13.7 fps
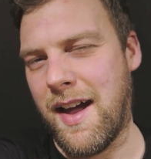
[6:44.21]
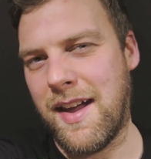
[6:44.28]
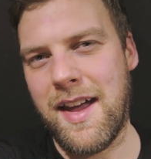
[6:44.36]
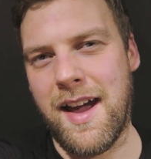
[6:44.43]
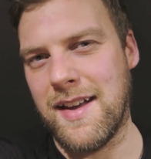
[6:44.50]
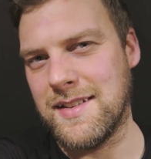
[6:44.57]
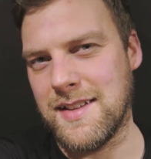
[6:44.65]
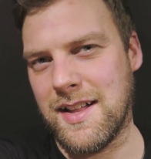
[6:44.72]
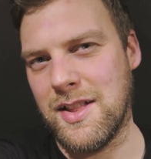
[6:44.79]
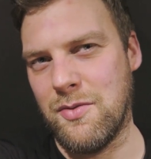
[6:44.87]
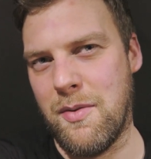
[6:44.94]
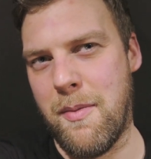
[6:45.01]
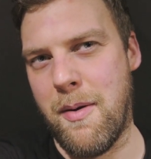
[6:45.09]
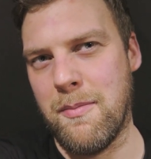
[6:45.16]
I can't exactly
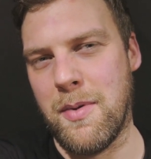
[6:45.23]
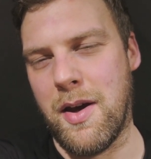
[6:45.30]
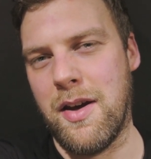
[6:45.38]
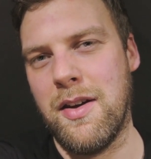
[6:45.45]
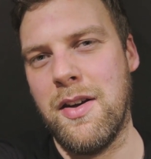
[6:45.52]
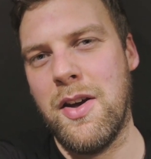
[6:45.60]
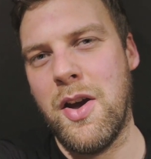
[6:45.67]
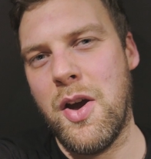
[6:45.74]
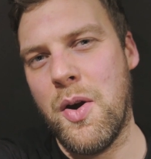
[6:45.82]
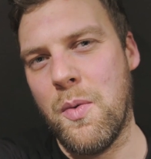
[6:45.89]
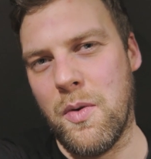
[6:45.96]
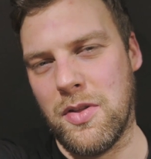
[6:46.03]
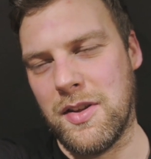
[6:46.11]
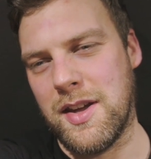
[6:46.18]
remember
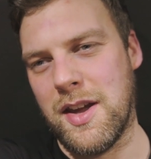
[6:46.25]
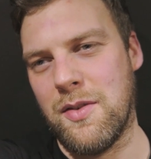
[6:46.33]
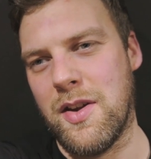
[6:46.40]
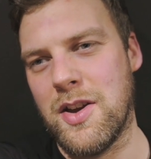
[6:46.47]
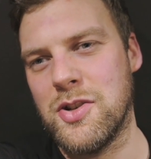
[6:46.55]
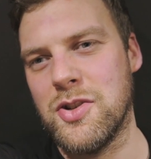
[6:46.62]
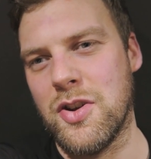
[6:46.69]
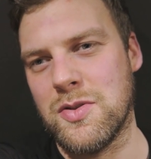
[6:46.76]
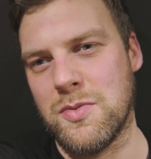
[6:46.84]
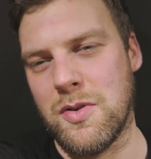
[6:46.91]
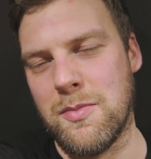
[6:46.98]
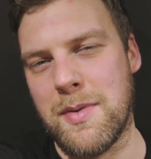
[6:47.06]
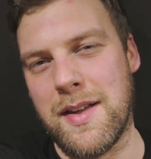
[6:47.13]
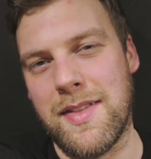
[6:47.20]
what the gear ratios
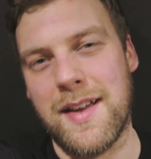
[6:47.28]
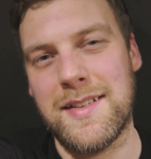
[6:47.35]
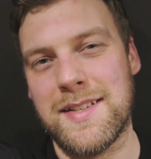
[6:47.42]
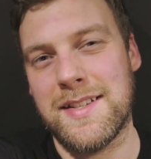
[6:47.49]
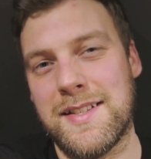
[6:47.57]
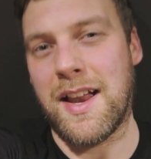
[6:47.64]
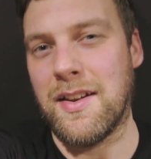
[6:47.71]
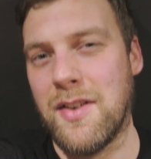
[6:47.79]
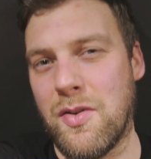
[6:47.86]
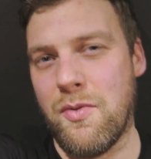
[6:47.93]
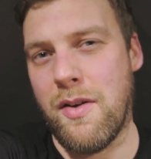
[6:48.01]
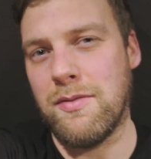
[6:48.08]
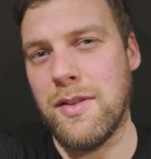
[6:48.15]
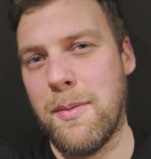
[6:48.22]
will be, and that's a standard
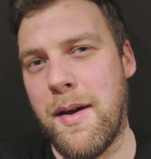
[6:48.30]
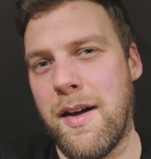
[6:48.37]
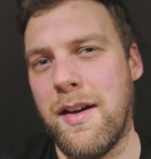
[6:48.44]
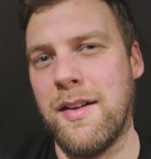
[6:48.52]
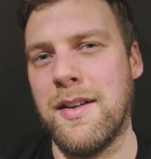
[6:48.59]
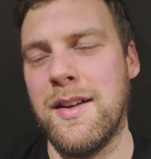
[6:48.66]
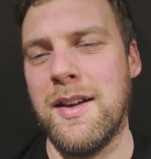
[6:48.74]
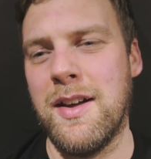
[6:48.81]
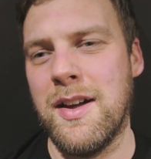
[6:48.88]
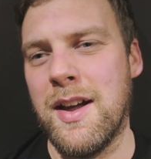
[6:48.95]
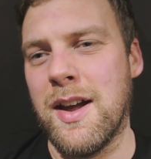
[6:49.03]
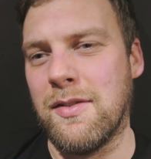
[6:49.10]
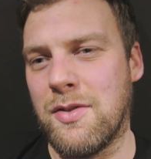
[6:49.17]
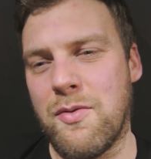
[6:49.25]
rev limiter.
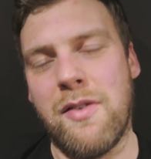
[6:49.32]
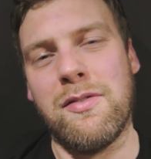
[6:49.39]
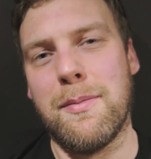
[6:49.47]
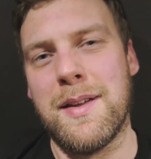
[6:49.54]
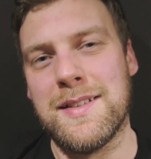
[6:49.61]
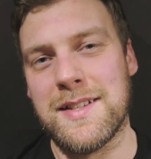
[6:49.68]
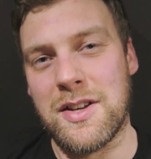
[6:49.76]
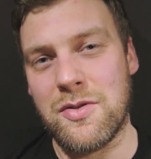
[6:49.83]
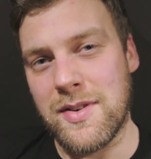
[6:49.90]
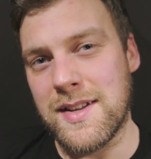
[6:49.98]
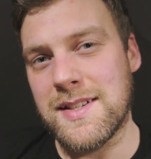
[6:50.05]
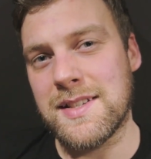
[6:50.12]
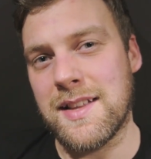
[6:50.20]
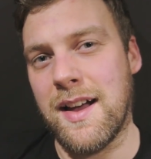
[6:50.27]
If the rev limiter is
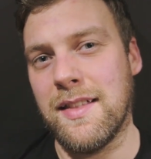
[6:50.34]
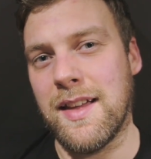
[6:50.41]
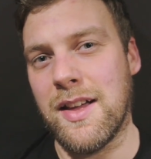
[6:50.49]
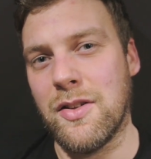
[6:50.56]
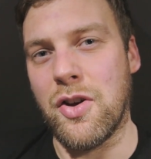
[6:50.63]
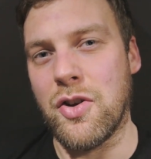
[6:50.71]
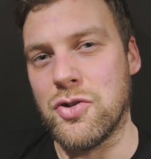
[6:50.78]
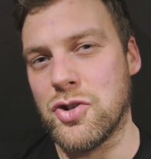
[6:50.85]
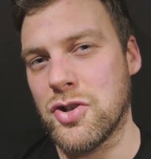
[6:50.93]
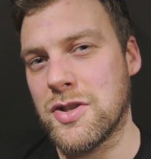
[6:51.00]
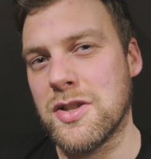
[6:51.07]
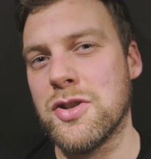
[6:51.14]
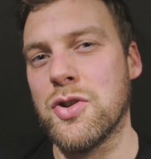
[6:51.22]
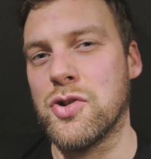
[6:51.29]
increased slightly, it'll go
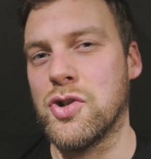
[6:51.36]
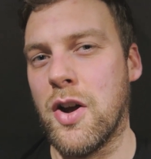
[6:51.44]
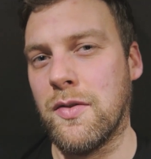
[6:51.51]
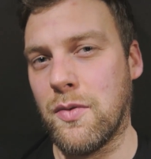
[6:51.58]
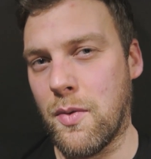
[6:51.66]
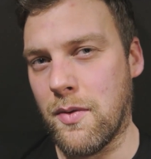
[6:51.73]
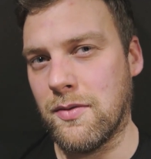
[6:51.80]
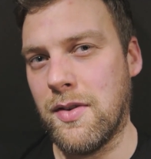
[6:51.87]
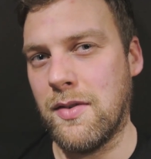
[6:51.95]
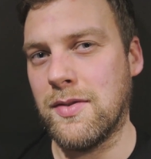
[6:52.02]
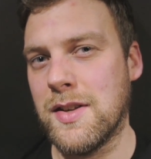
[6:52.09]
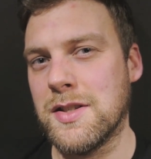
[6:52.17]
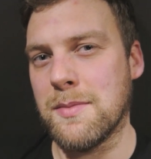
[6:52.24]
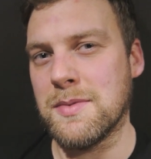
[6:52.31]
just a touch over
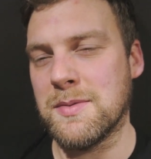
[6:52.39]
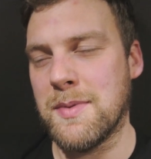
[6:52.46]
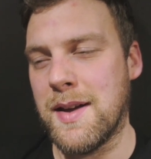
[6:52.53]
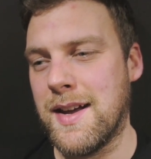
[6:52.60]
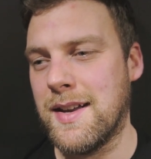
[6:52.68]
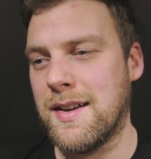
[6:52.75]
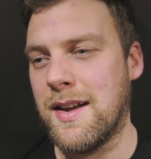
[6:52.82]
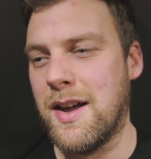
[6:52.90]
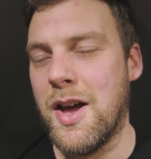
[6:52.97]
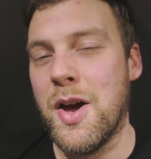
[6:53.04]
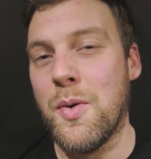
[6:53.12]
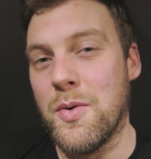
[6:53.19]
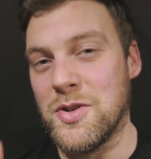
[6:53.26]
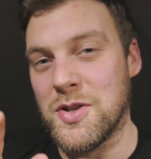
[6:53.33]
150 top speed,
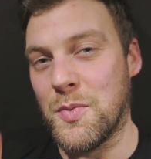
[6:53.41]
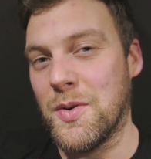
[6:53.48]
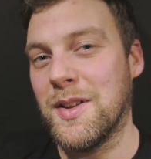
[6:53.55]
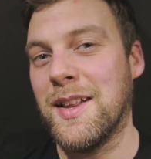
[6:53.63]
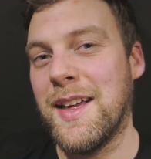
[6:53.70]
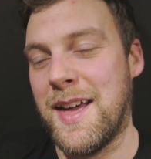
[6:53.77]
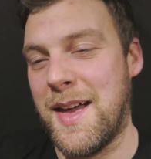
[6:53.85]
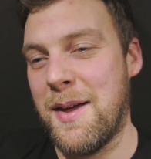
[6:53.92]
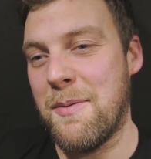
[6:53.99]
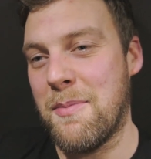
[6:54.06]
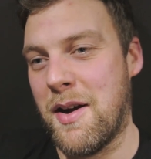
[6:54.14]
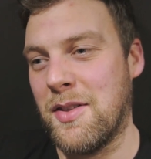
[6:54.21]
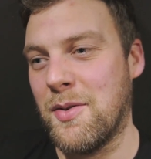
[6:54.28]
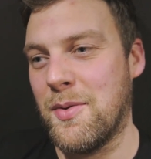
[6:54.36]
which it will hit,
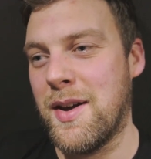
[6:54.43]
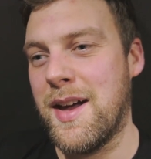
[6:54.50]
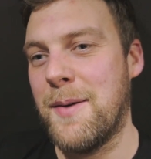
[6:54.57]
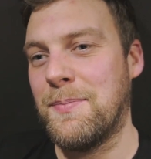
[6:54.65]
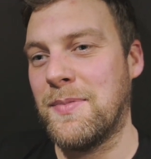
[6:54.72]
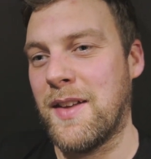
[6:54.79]
by the way.